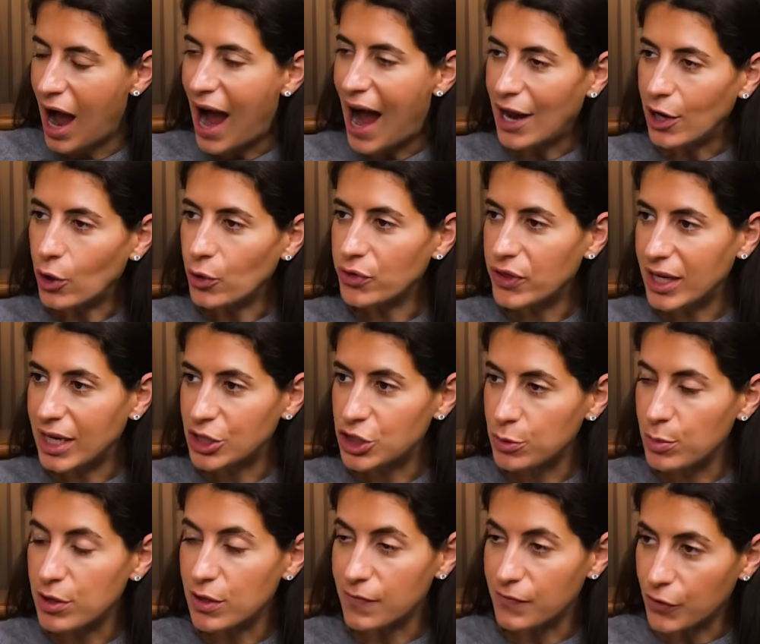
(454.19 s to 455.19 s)
I don't think it
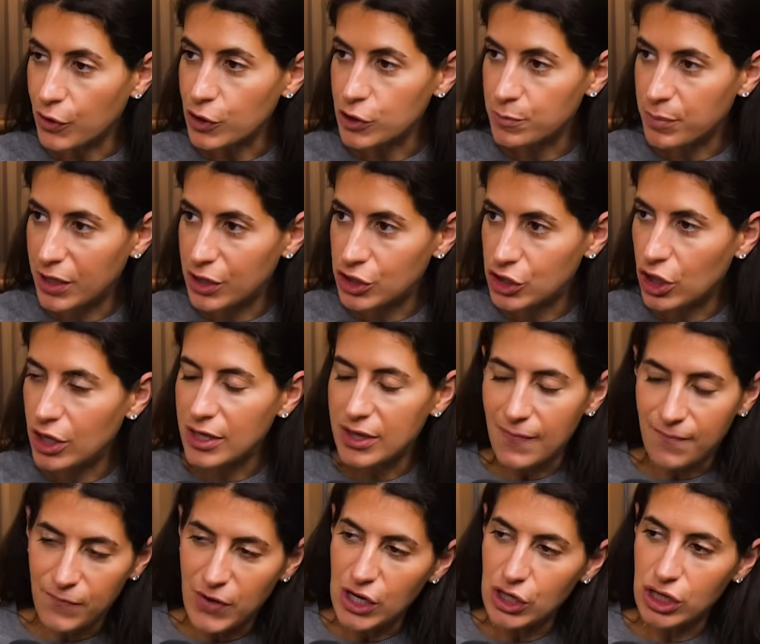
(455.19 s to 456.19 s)
should be the first picture.
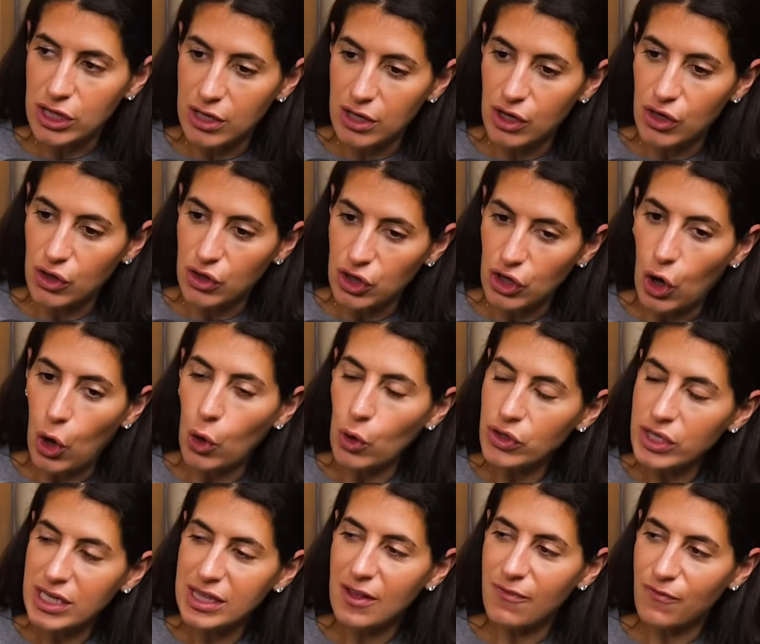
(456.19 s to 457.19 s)
The
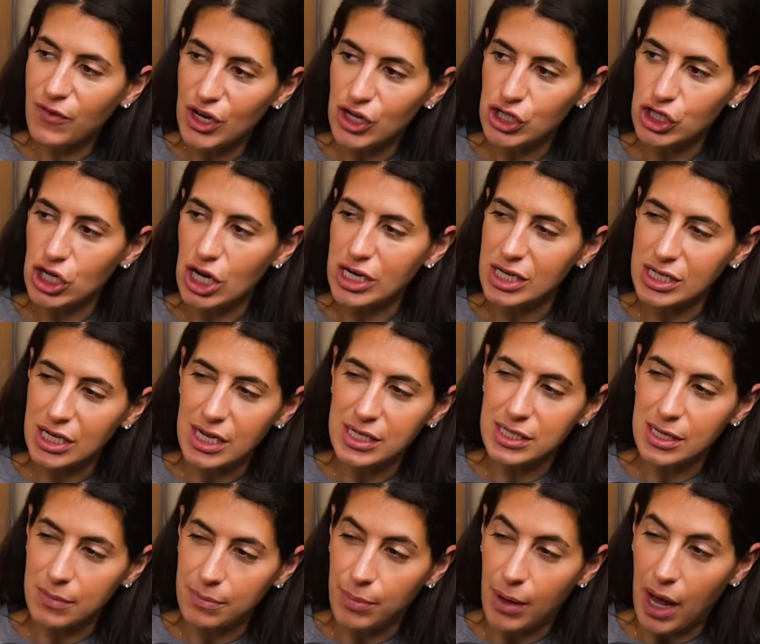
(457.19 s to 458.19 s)
holding the fish
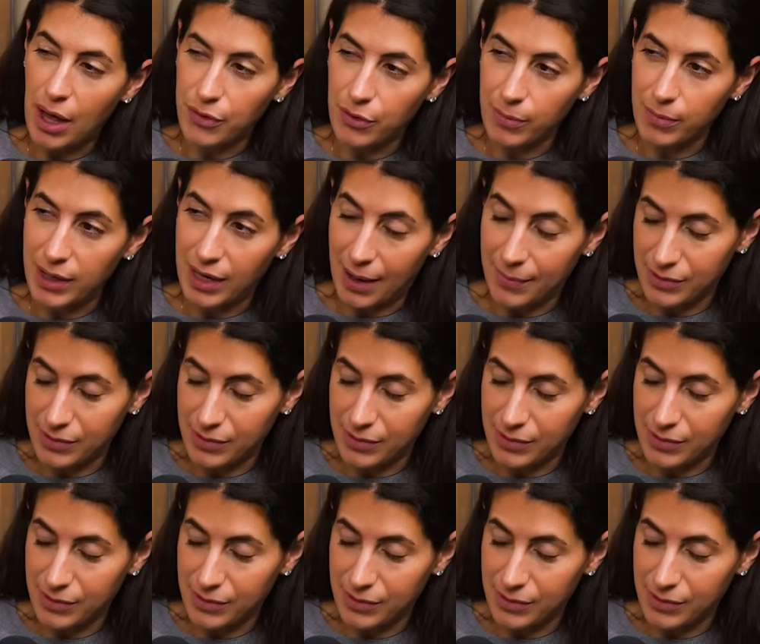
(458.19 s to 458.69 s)
doesn't bother me.